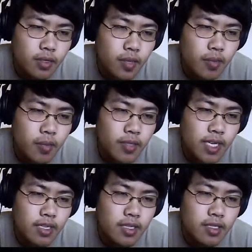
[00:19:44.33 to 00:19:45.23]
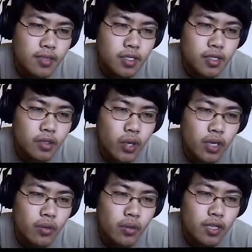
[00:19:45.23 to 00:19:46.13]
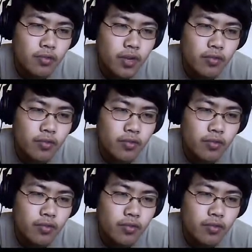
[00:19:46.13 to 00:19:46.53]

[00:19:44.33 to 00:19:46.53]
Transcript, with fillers: but my sanity seems to drain away very